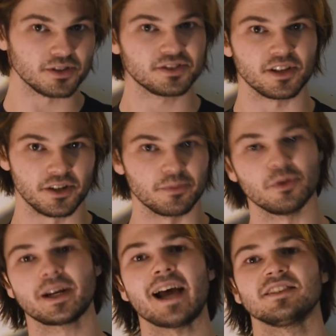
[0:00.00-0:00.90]
so
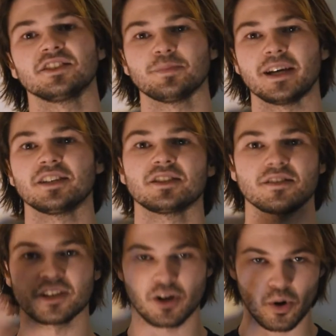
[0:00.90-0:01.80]
more cases make it to
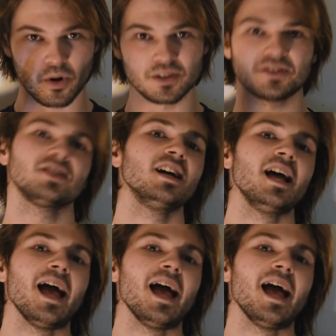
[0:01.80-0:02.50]
the courts,